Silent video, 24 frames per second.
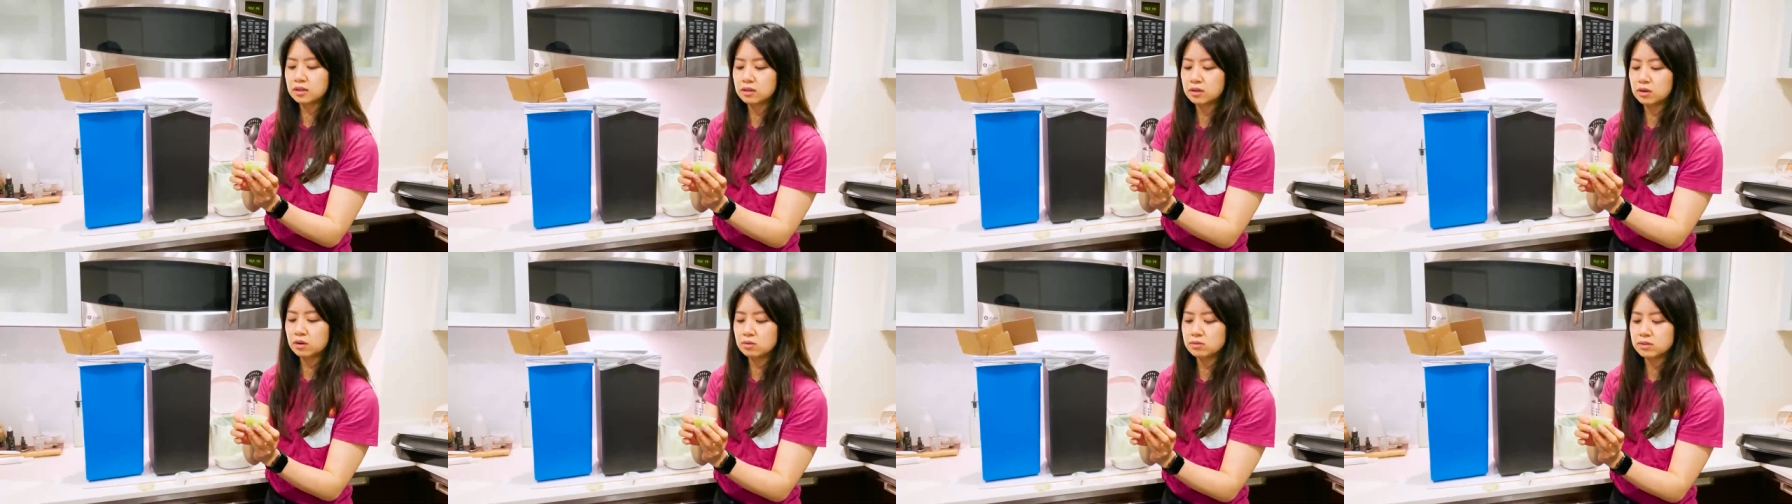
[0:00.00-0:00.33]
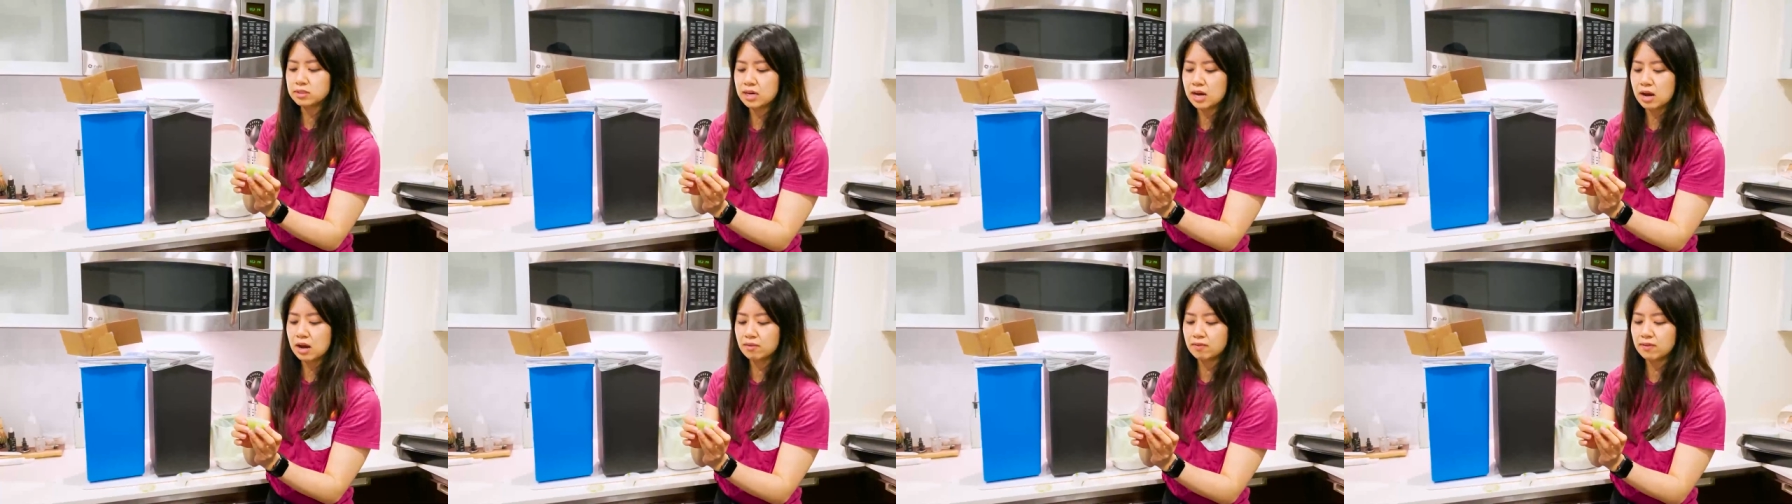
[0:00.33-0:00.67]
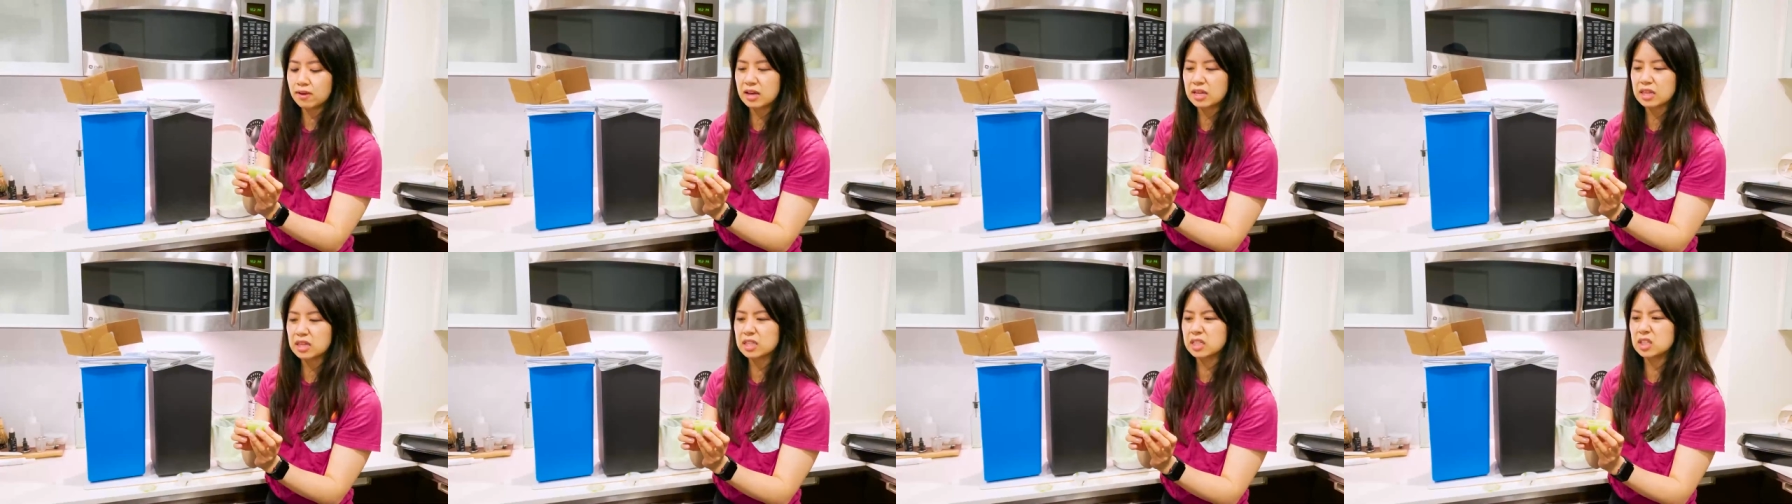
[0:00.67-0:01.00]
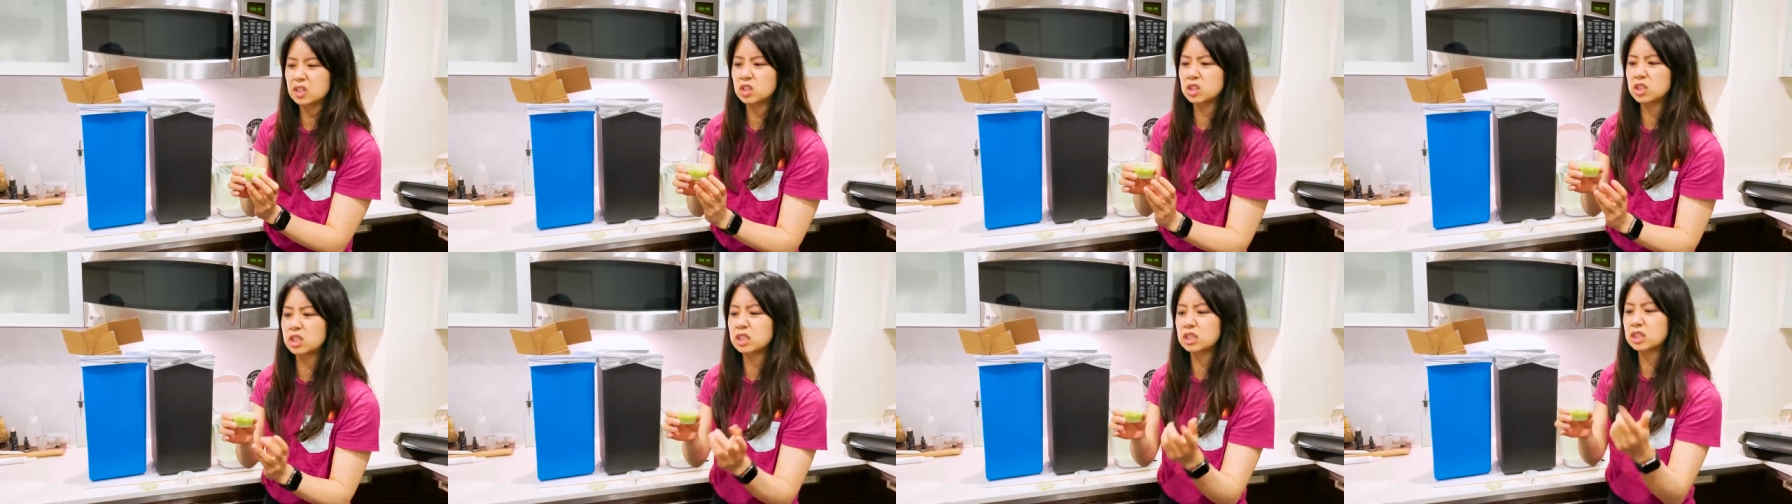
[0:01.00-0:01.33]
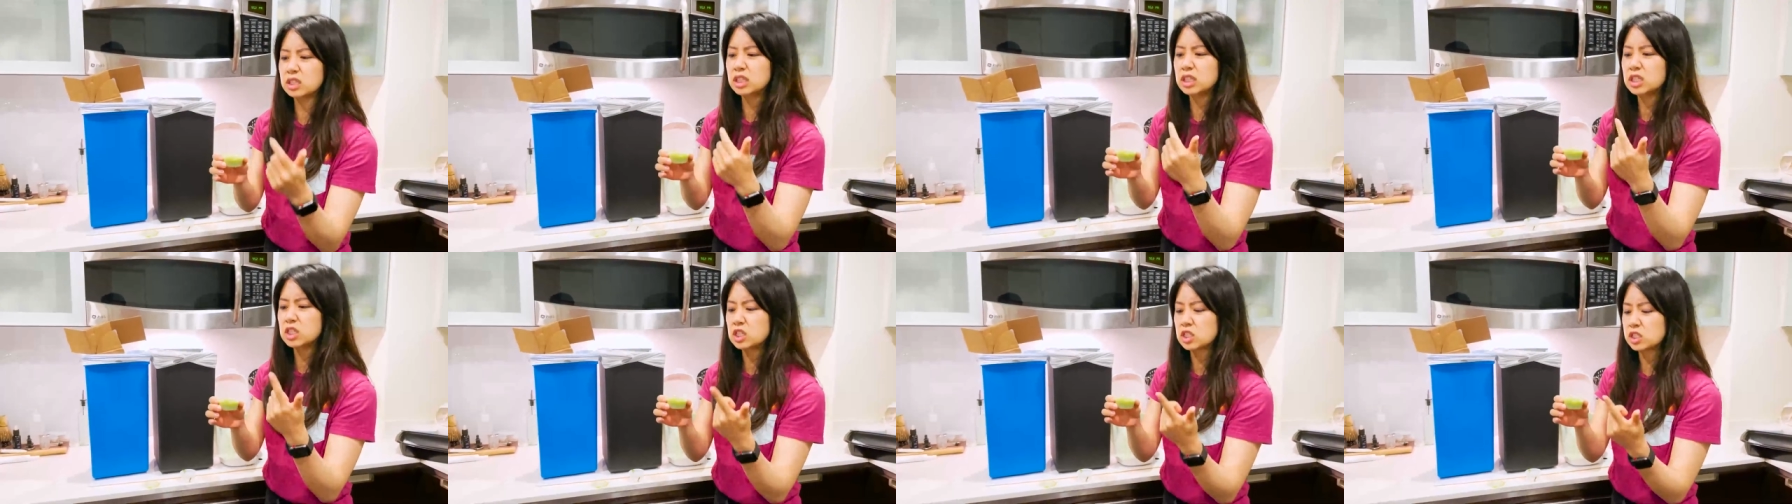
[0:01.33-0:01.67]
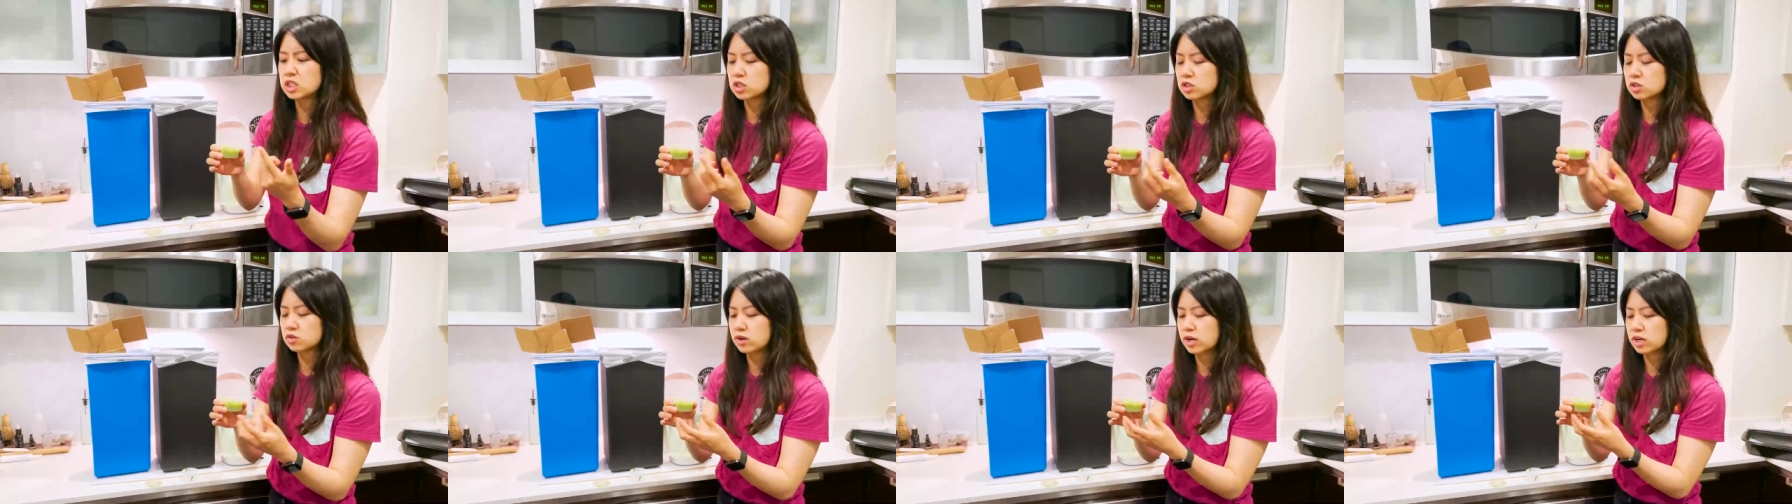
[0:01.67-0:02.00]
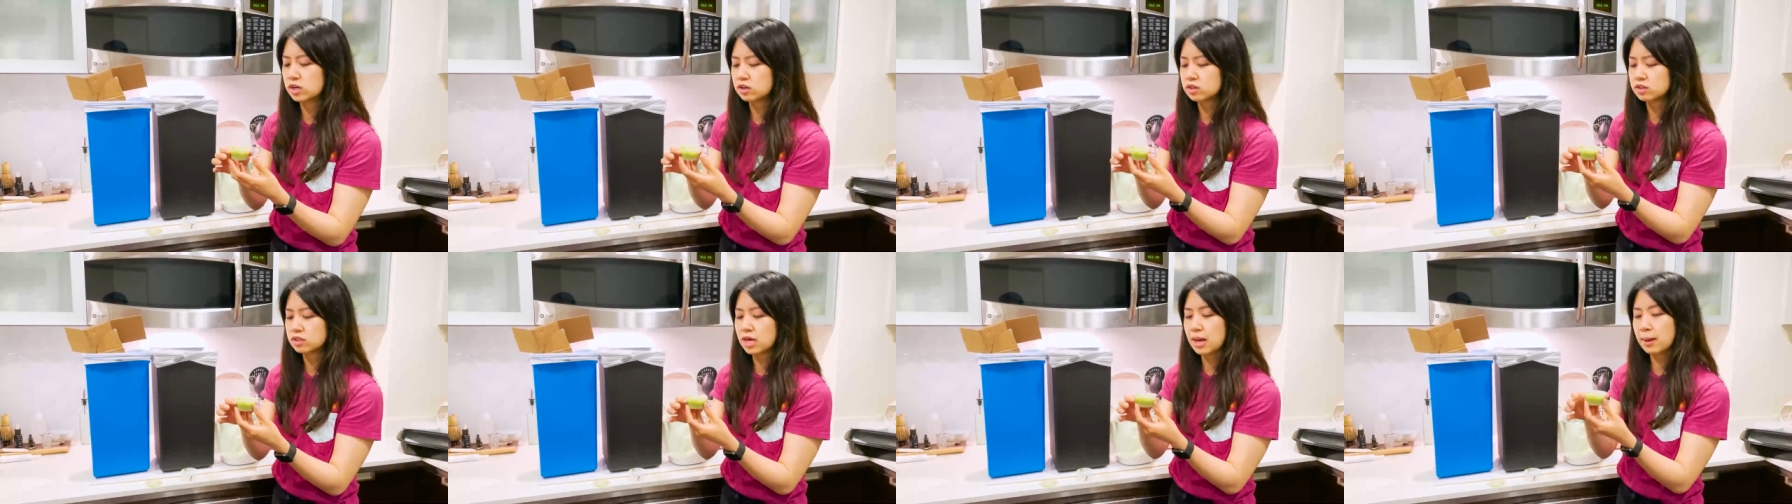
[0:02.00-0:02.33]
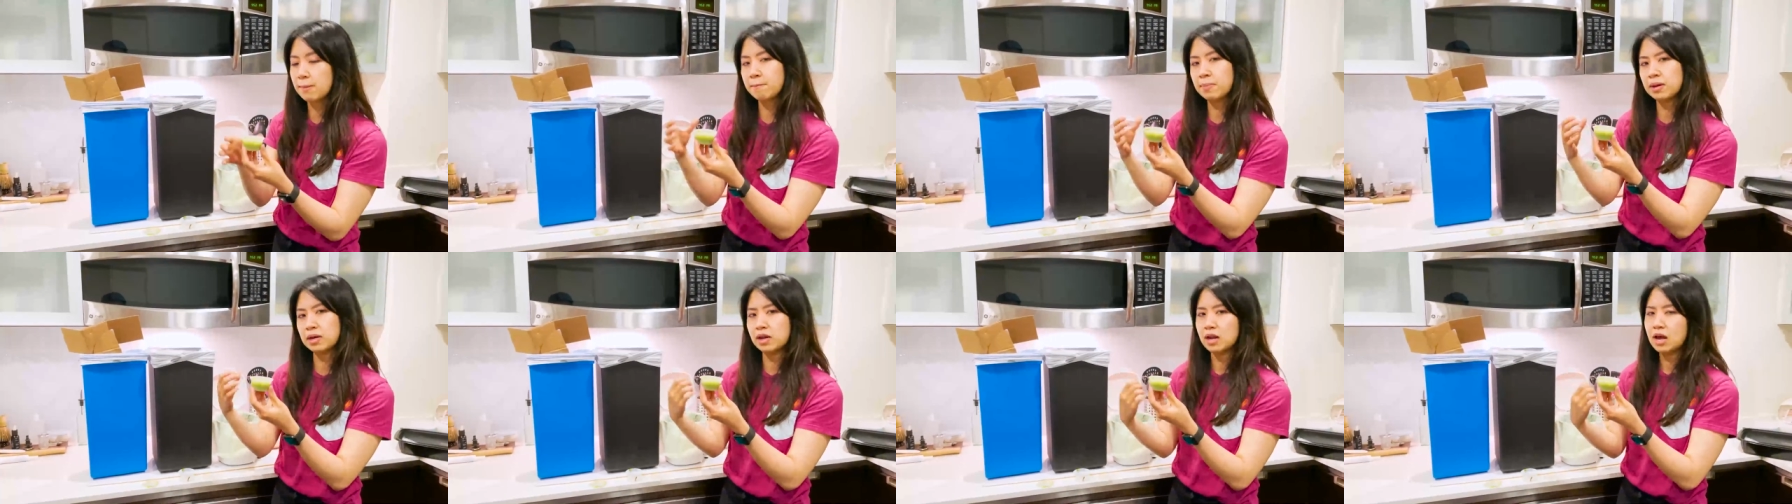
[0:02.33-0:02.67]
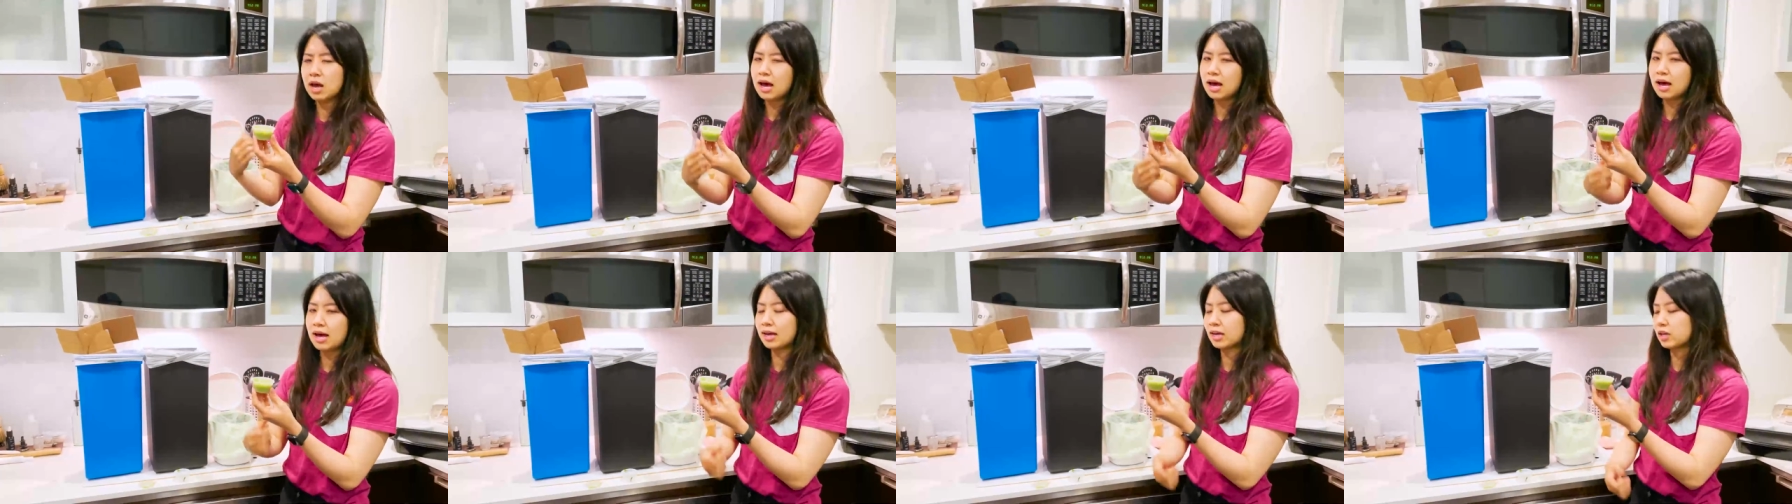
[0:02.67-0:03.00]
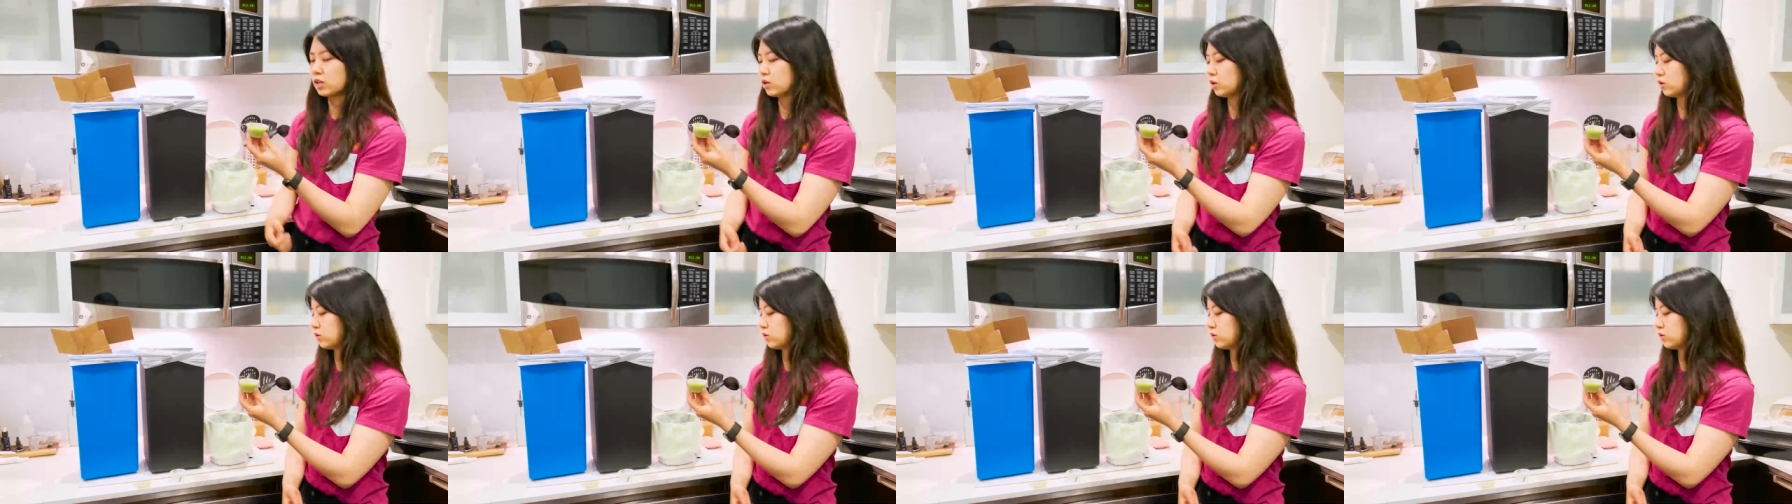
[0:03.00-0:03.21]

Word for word: go down like the little incinerator thing, but I can